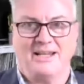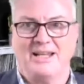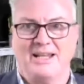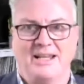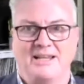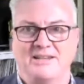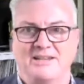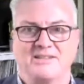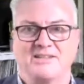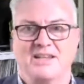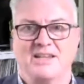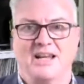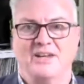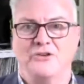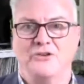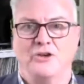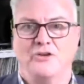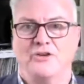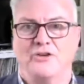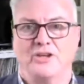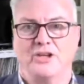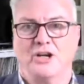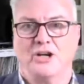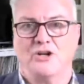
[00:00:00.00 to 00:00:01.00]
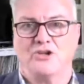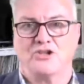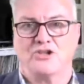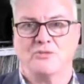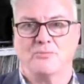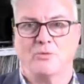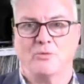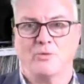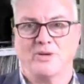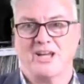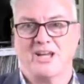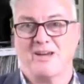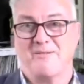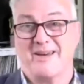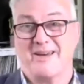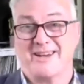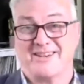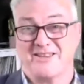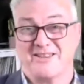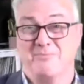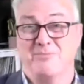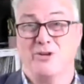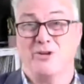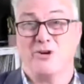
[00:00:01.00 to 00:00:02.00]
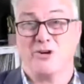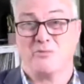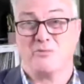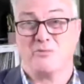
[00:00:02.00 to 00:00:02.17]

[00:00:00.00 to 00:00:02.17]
is a non-negotiable. We're going back to the block